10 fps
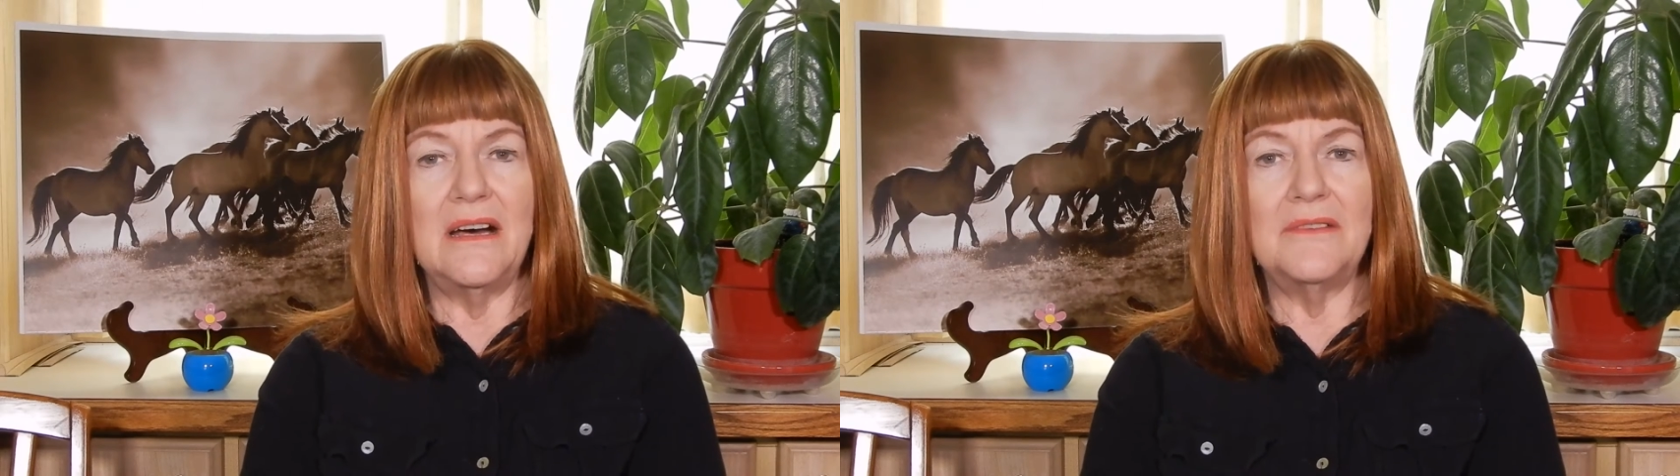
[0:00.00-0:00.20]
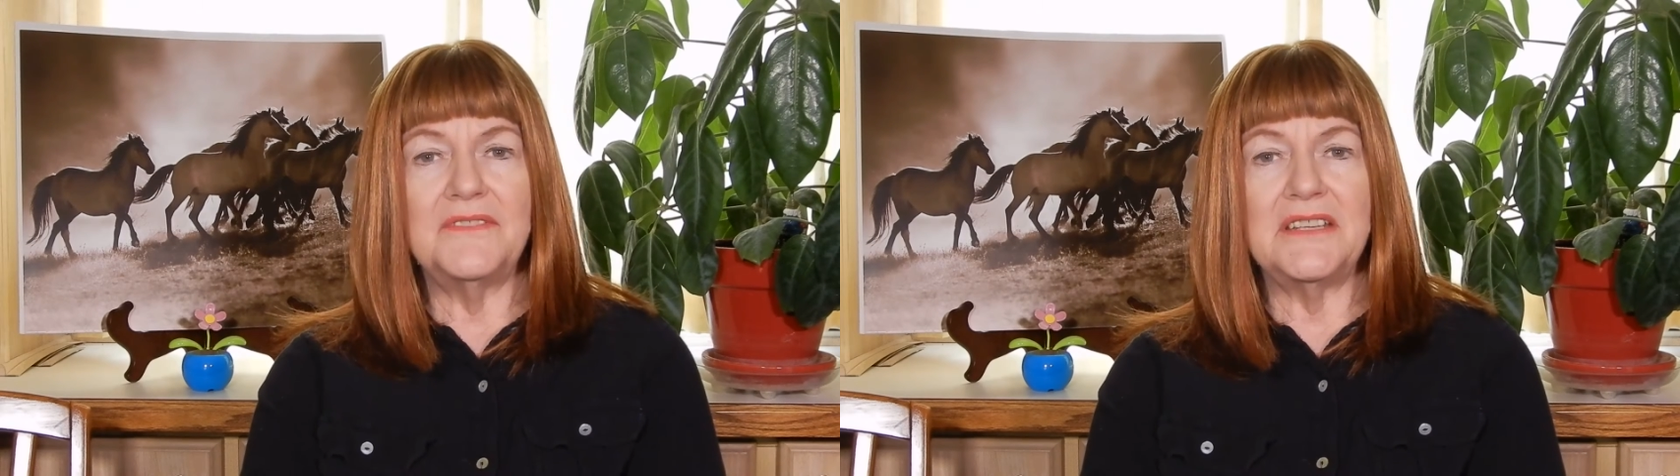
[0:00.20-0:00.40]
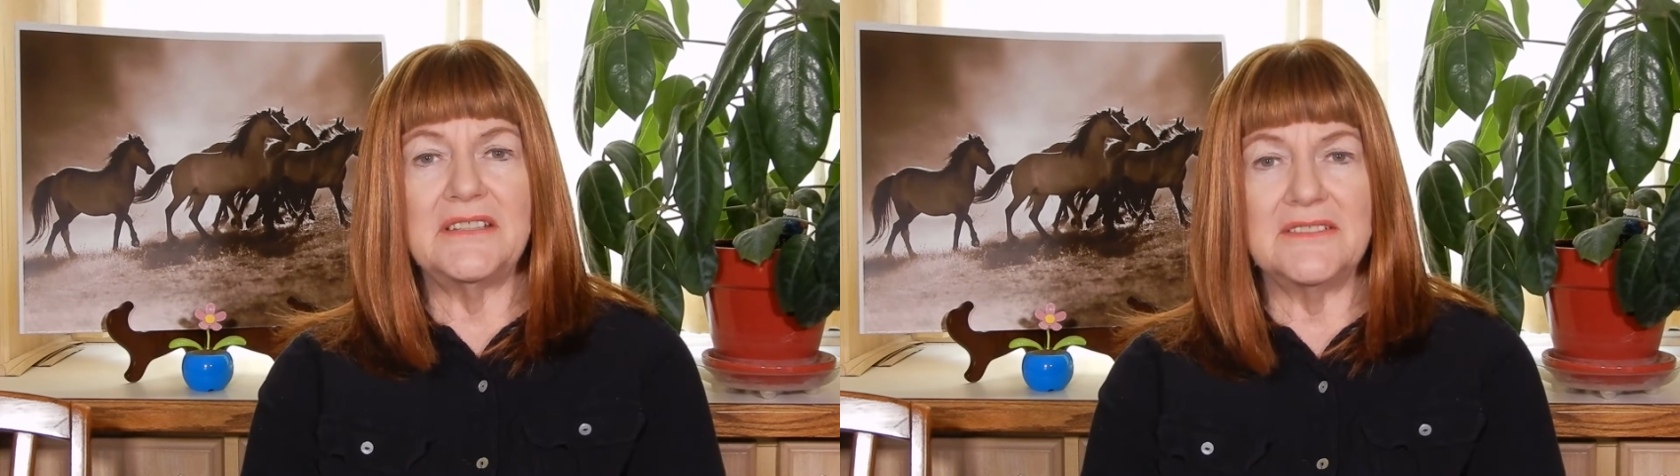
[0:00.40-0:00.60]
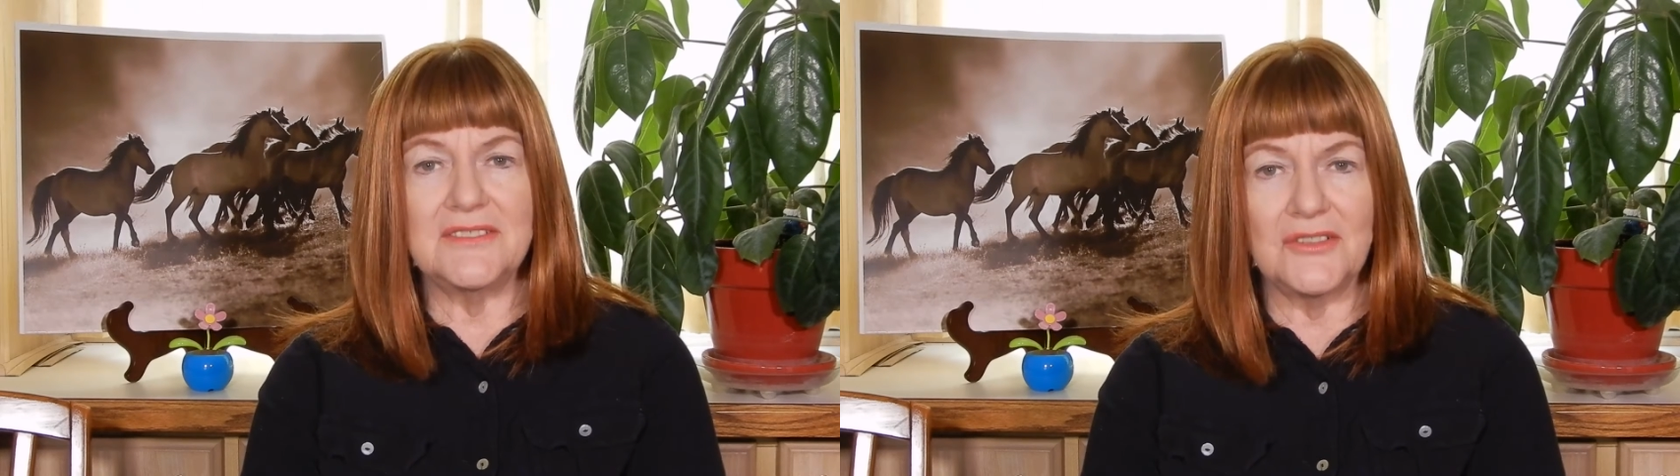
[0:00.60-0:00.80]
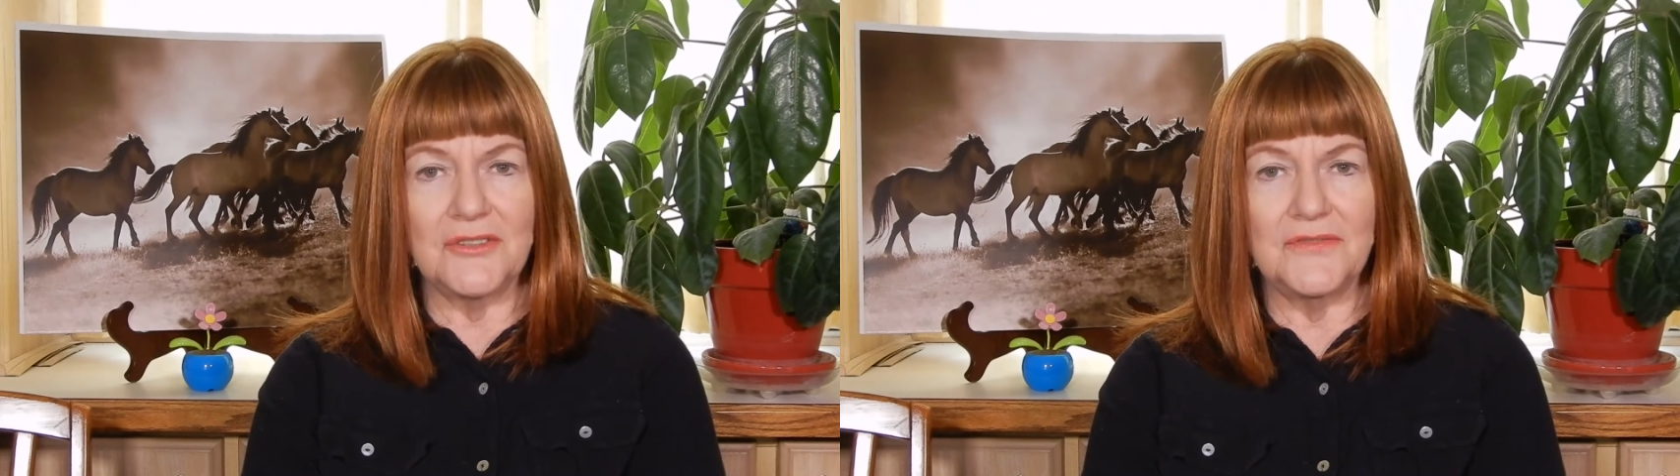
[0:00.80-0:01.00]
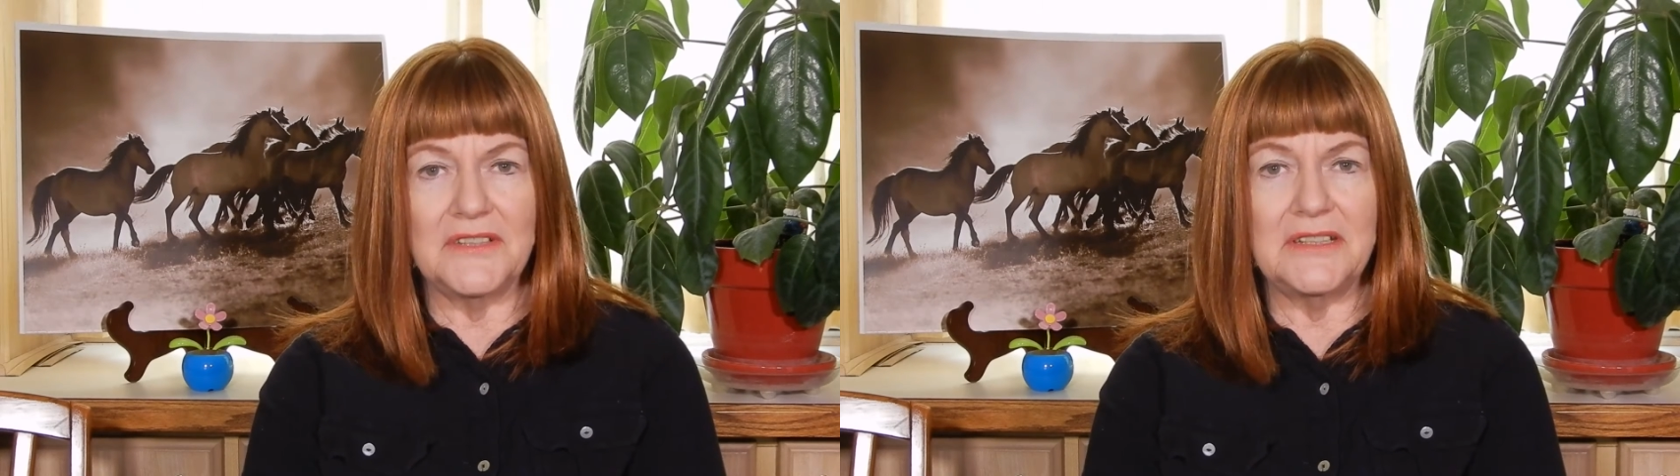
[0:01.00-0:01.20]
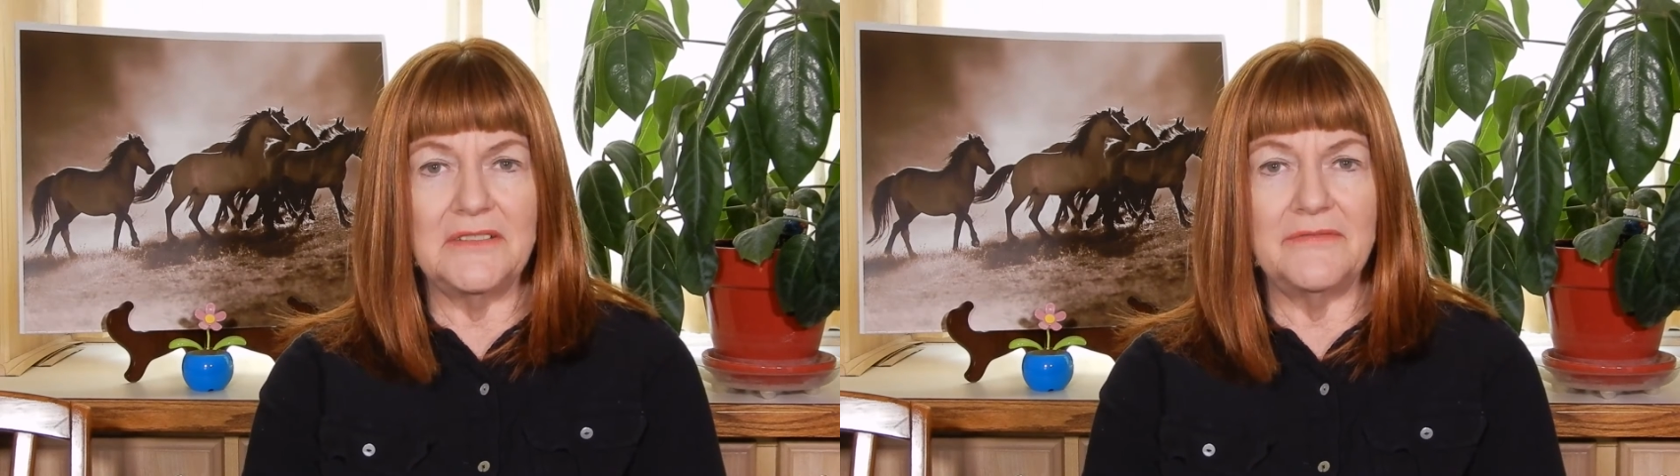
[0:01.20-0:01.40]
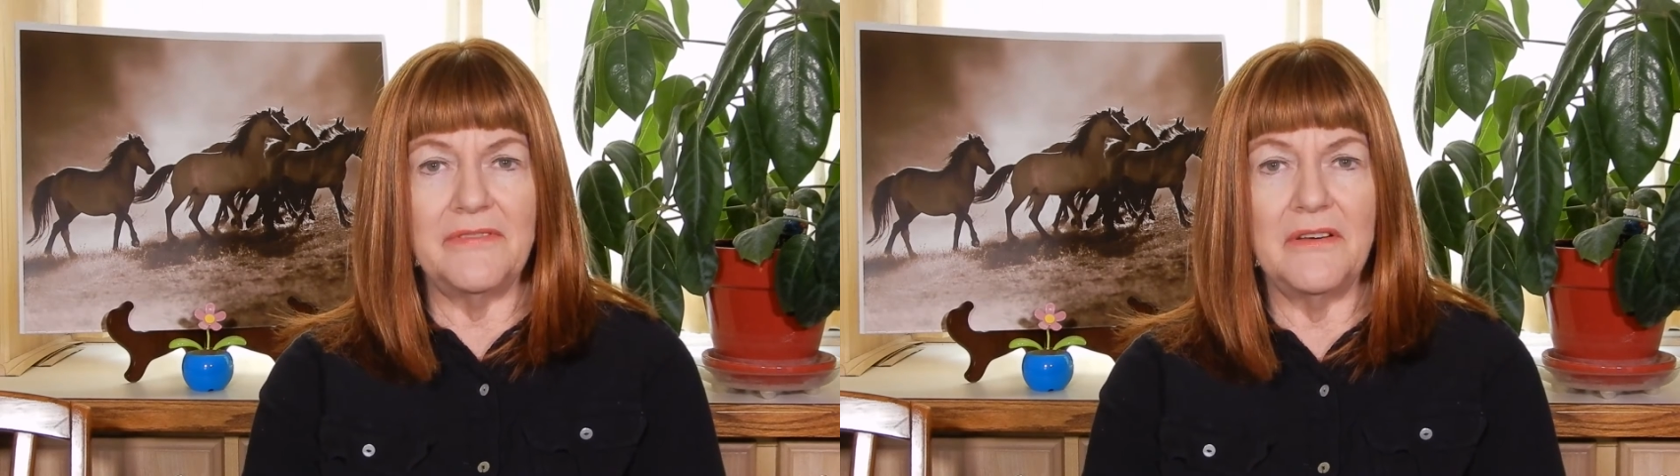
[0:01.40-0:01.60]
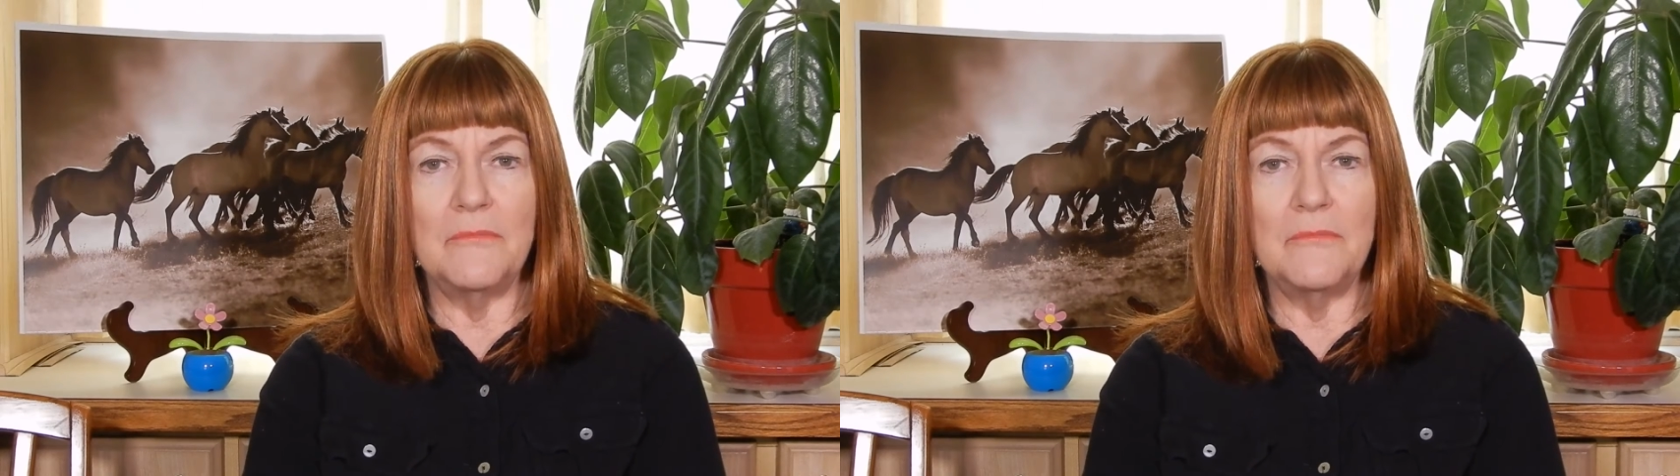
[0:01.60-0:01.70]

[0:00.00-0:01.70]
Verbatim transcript: of the conservative